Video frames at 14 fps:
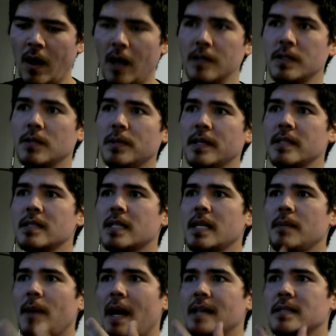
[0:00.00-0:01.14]
also, please
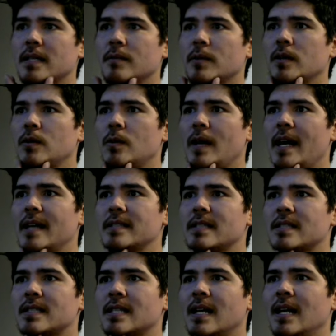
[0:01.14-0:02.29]
keep asking
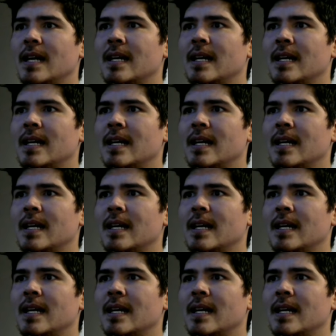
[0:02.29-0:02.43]
requests.